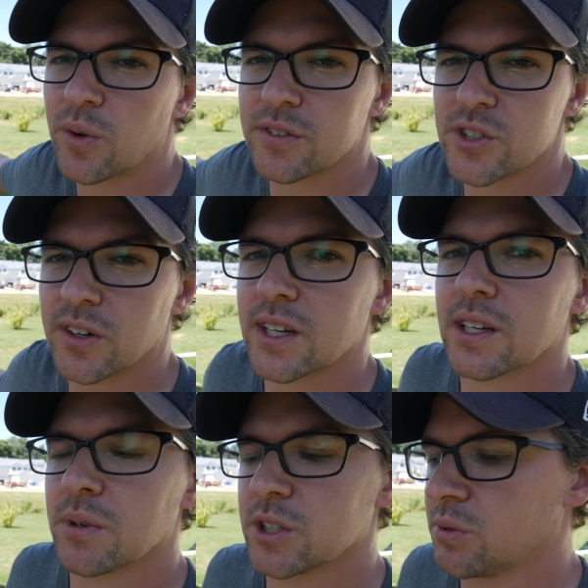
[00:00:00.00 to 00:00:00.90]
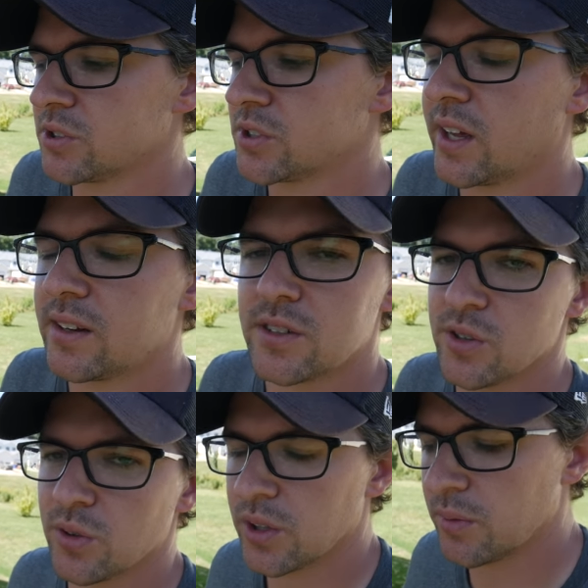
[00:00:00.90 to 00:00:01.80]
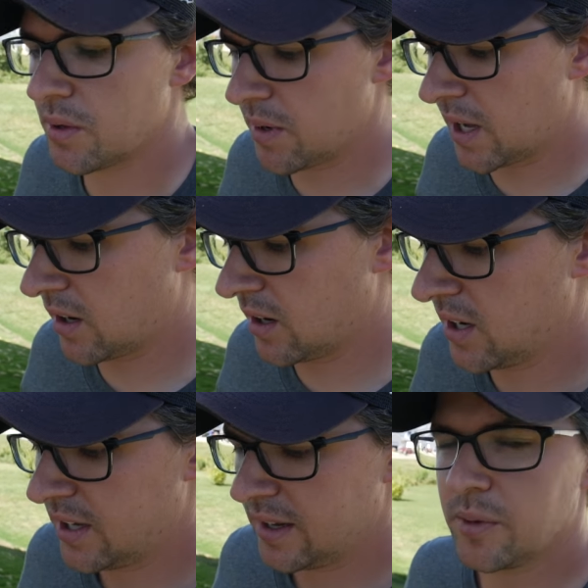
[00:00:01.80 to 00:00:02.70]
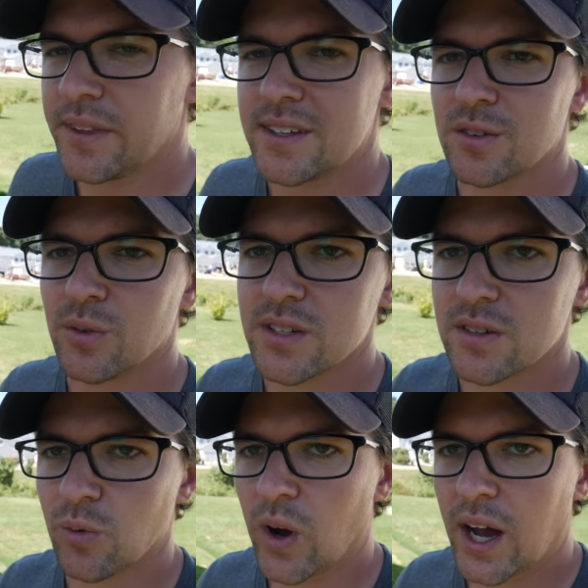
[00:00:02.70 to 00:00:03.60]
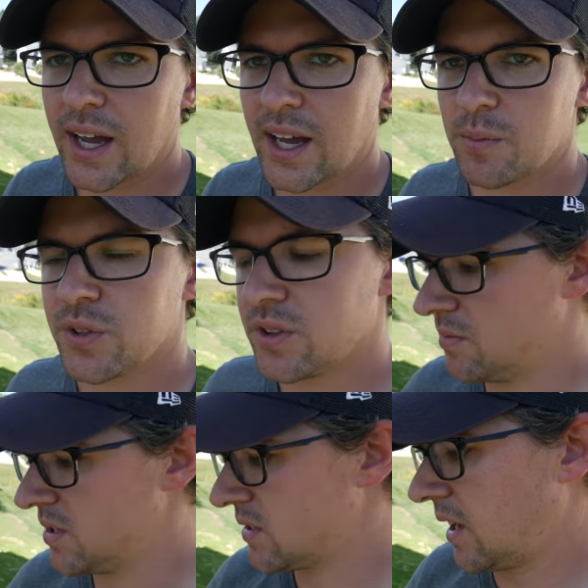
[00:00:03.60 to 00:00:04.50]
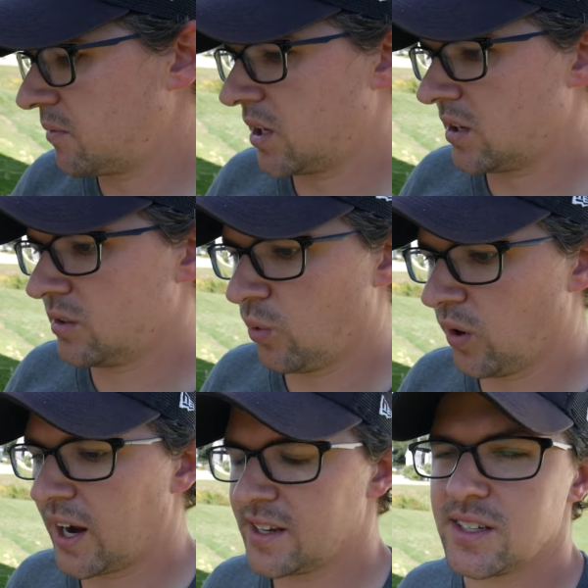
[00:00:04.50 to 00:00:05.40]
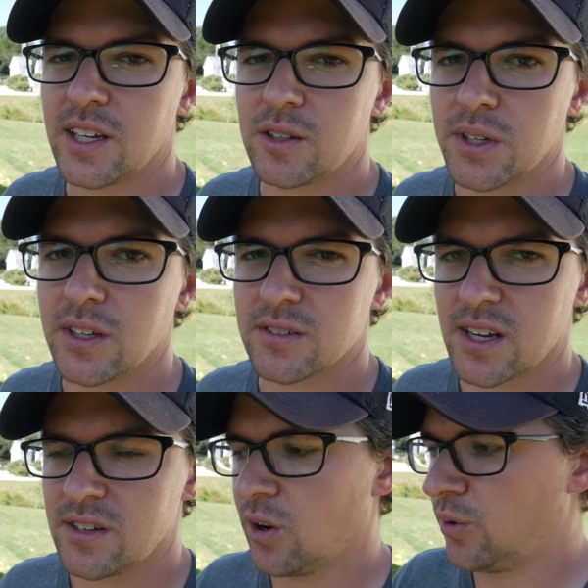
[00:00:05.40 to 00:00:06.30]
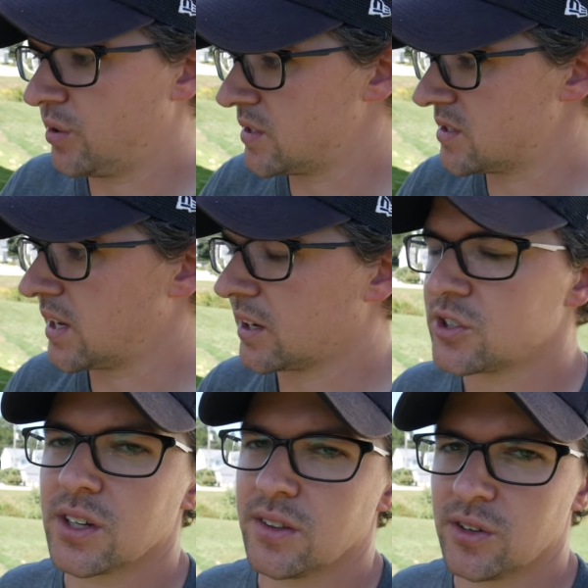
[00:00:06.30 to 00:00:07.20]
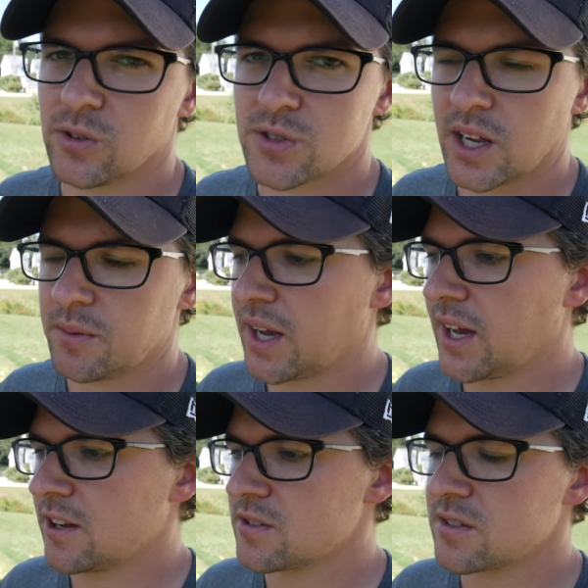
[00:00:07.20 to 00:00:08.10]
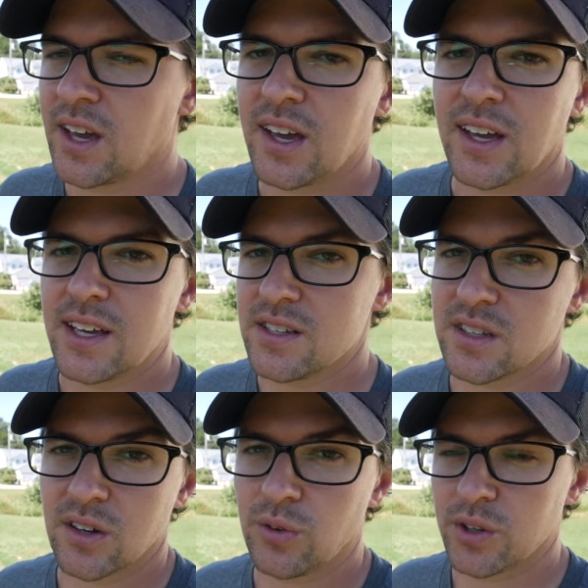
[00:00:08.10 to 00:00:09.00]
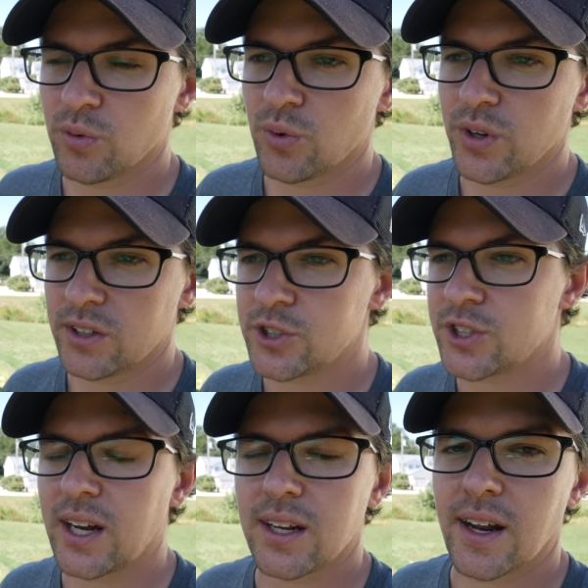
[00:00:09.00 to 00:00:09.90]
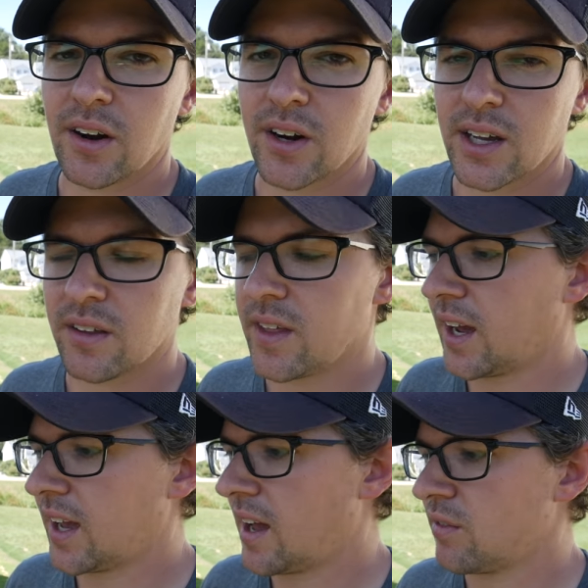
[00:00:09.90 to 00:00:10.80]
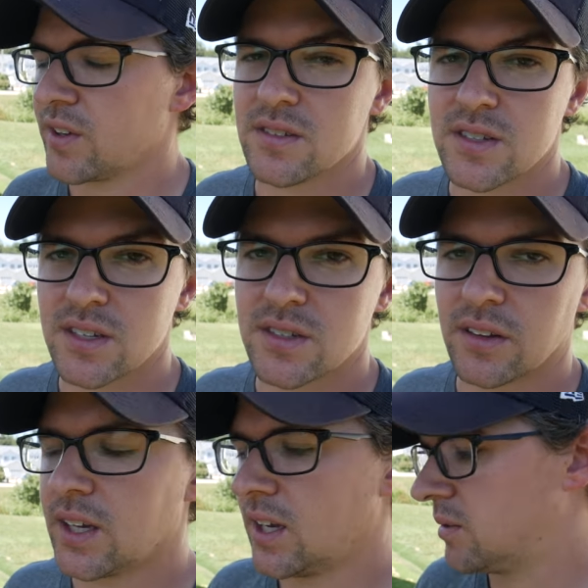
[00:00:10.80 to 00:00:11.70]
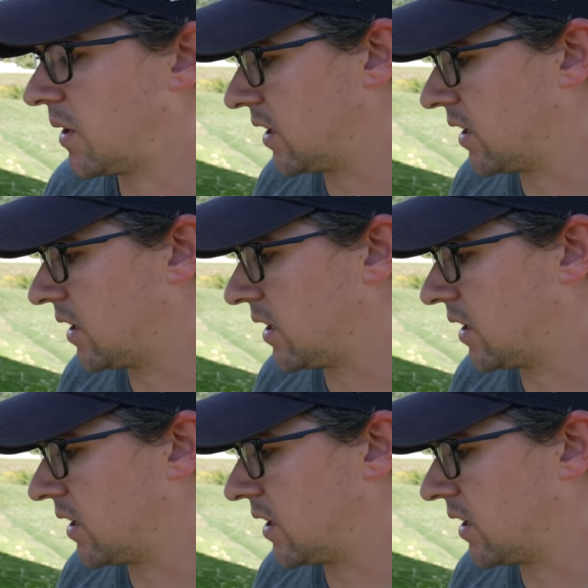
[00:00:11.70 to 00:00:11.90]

which are getting much more sun, to do a little bit better. But that's the reason why I put the Mazama where I did because I know that this section on the north side of my house is the only real shaded area that I have consistently in my